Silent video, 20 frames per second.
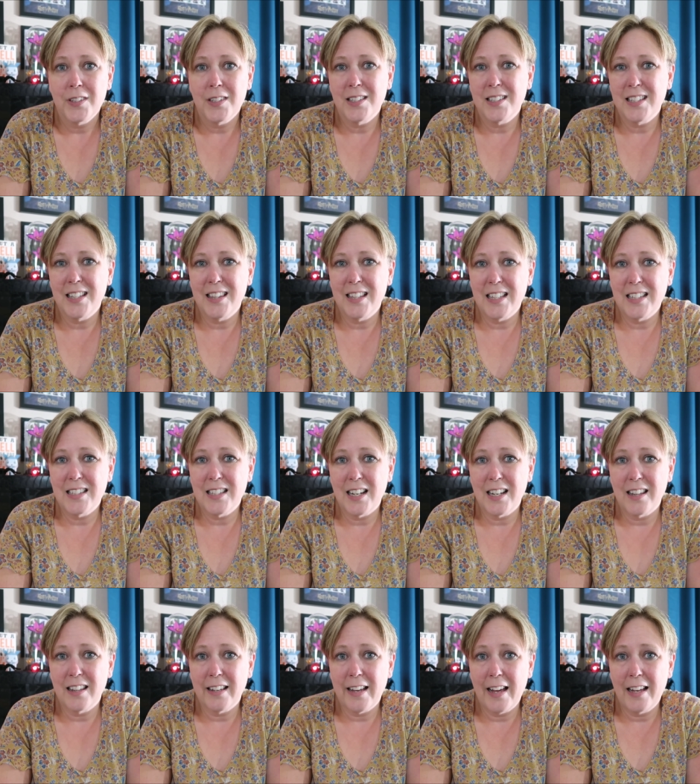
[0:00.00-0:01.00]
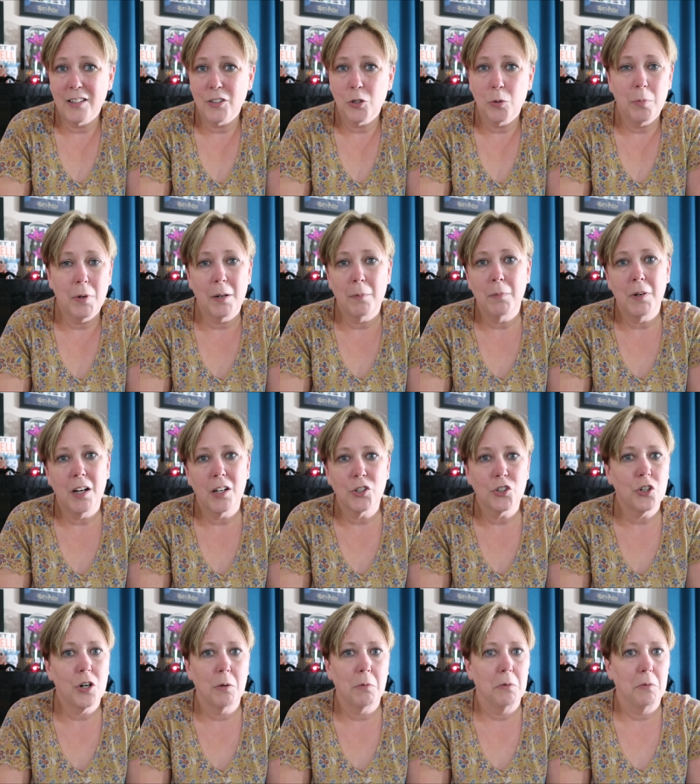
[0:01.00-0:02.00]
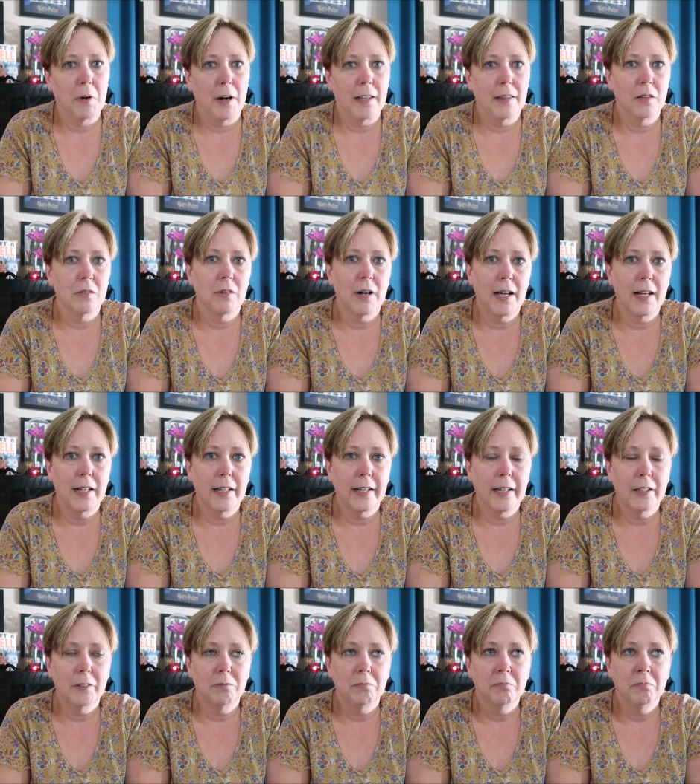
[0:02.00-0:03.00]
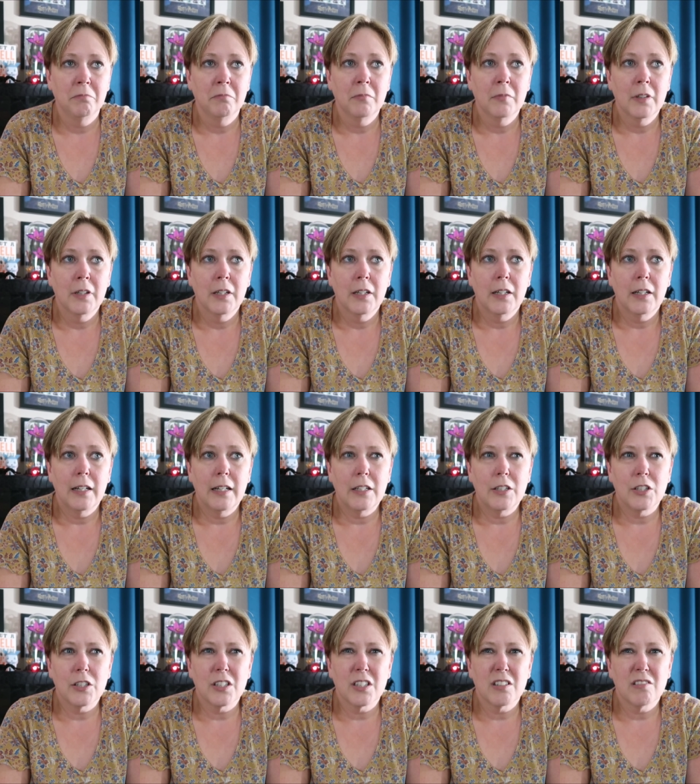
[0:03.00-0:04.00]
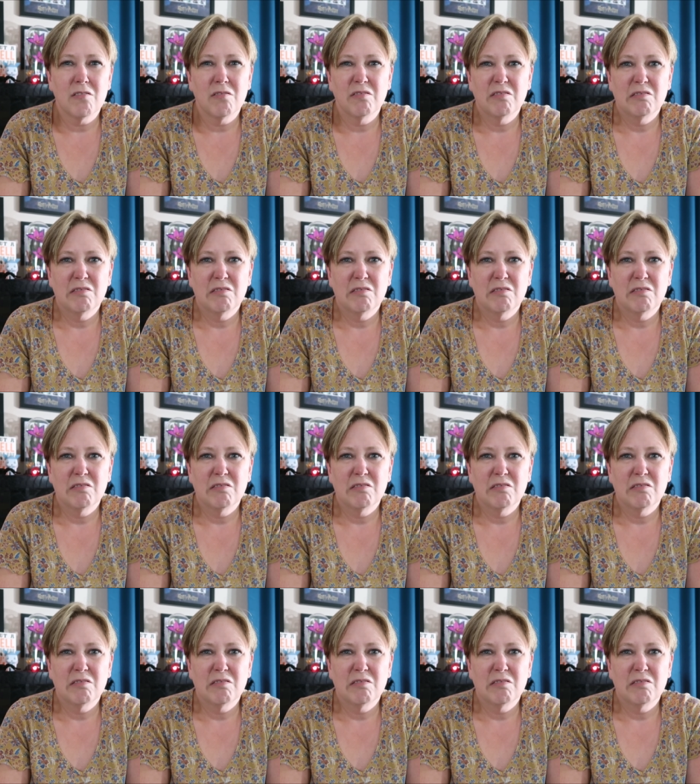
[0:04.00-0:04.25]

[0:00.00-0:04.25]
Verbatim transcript: to see the inside of the castle, but I'm not sure I would ride the ride again. It just